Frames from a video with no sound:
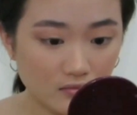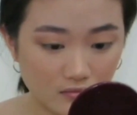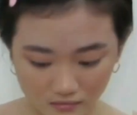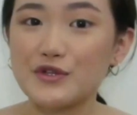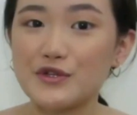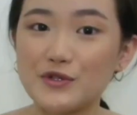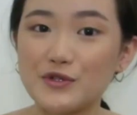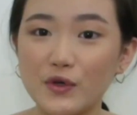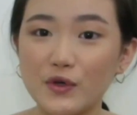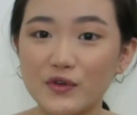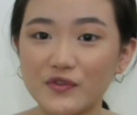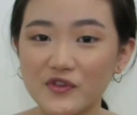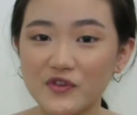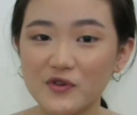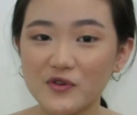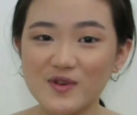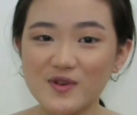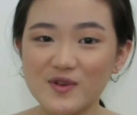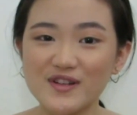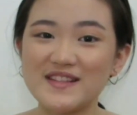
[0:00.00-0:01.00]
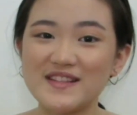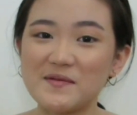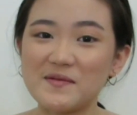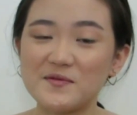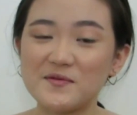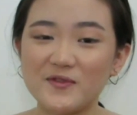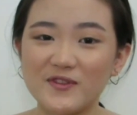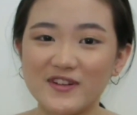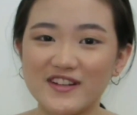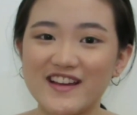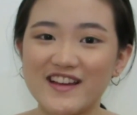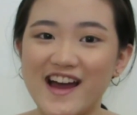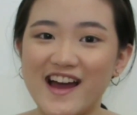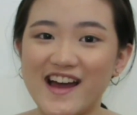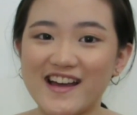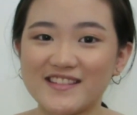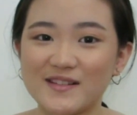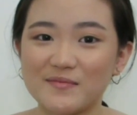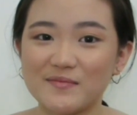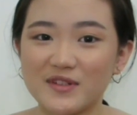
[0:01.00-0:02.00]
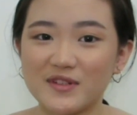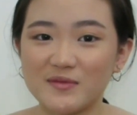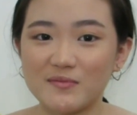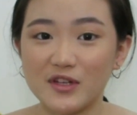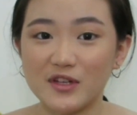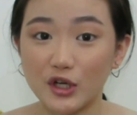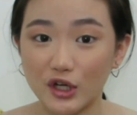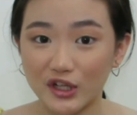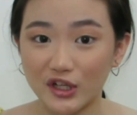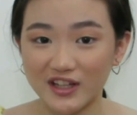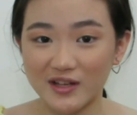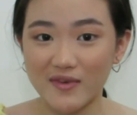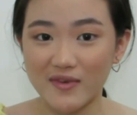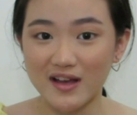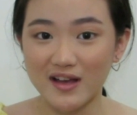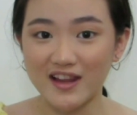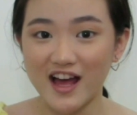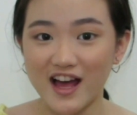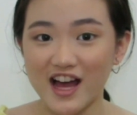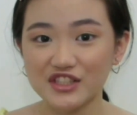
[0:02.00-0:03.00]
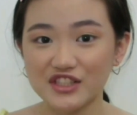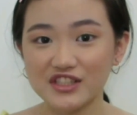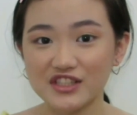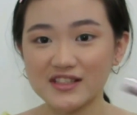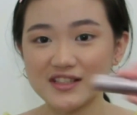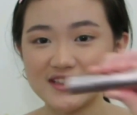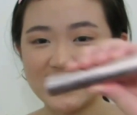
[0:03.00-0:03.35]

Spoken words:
So a few more steps for the eyes. I'm gonna be curling my lashes and